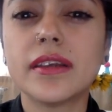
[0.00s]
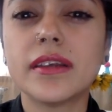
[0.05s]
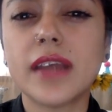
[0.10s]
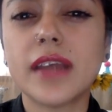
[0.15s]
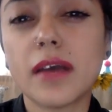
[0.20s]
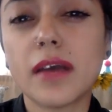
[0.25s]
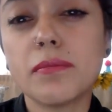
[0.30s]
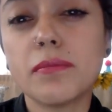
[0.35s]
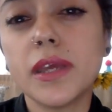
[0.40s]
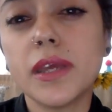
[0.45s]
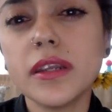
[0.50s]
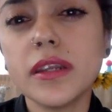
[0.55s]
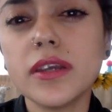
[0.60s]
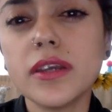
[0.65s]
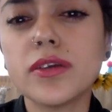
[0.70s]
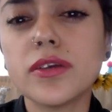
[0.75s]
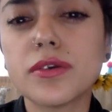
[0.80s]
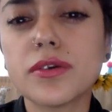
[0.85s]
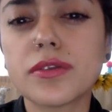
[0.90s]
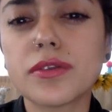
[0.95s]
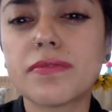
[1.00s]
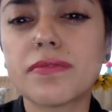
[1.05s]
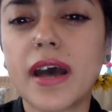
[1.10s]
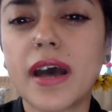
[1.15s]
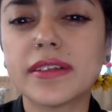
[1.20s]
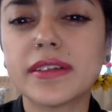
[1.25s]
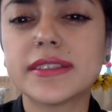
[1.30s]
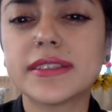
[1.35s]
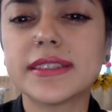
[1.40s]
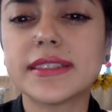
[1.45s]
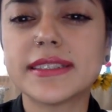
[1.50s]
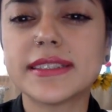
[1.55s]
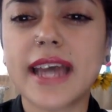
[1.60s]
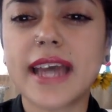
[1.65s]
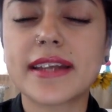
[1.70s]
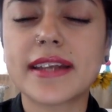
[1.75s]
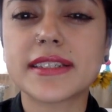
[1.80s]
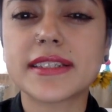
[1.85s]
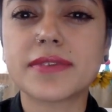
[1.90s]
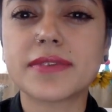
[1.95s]
yet many youth felt
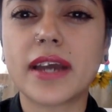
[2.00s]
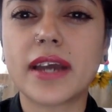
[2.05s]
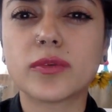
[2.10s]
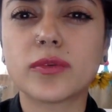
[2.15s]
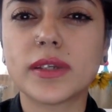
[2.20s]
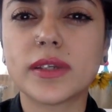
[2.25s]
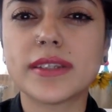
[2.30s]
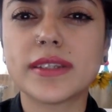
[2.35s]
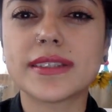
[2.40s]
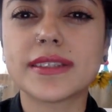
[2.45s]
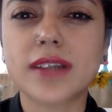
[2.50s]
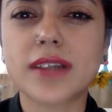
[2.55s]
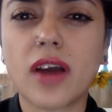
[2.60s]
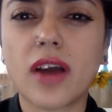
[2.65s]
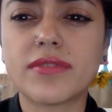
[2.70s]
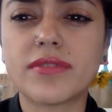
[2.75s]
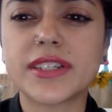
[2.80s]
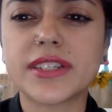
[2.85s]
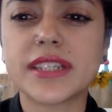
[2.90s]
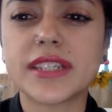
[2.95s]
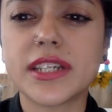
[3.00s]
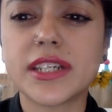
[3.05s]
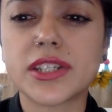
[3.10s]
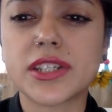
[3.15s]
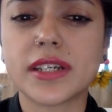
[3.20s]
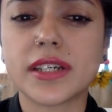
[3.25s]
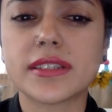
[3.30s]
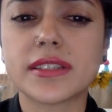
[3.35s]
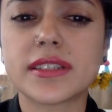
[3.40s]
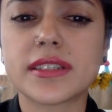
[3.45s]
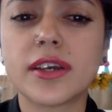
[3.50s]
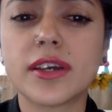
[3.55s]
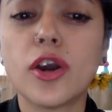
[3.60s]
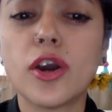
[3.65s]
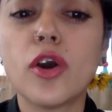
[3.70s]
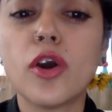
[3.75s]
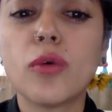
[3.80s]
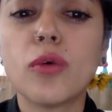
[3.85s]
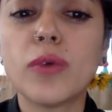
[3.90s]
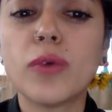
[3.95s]
dissatisfied with these conversations,
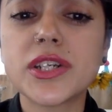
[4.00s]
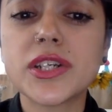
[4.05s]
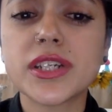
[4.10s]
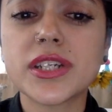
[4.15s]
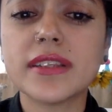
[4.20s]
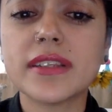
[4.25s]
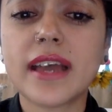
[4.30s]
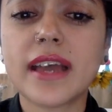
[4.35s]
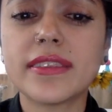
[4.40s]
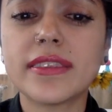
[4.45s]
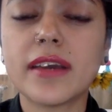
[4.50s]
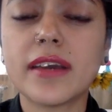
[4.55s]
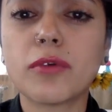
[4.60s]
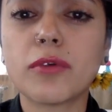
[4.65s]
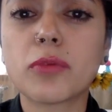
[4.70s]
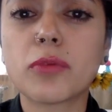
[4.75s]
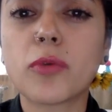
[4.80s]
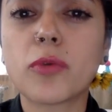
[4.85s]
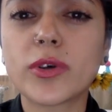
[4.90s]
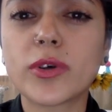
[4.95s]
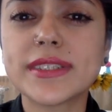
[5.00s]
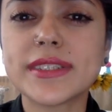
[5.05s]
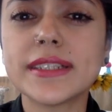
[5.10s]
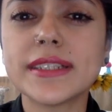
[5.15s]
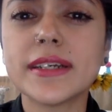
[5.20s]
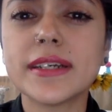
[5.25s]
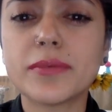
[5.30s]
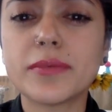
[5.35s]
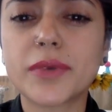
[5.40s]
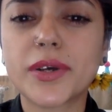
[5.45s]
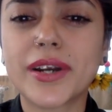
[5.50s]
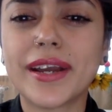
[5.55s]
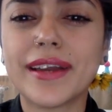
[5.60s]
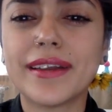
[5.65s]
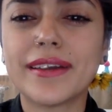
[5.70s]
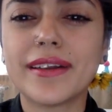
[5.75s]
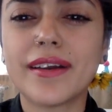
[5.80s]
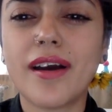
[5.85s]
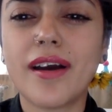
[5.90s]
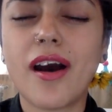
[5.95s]
wishing that they were more
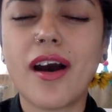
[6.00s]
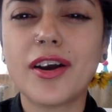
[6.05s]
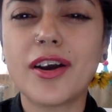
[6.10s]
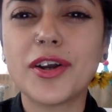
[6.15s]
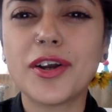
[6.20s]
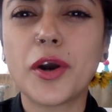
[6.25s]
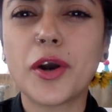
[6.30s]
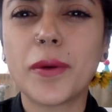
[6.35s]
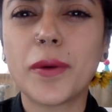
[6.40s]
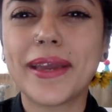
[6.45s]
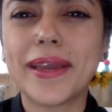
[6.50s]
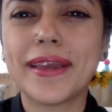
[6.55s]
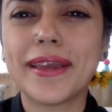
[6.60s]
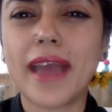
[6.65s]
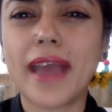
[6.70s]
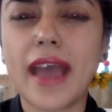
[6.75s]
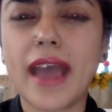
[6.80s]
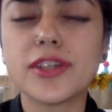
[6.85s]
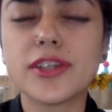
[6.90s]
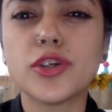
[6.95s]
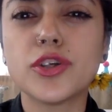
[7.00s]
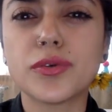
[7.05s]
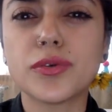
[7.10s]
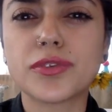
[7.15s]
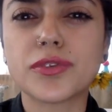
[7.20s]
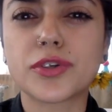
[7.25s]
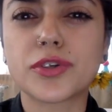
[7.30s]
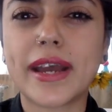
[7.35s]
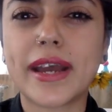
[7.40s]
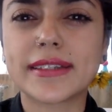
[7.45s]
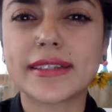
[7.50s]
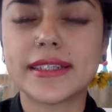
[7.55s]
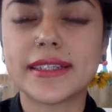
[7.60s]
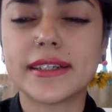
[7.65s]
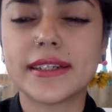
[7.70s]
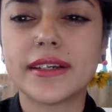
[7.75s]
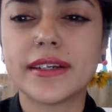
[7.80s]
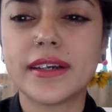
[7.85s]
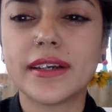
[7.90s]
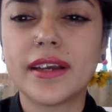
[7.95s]
deliberate, ongoing, and
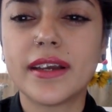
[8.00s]
youth-directed.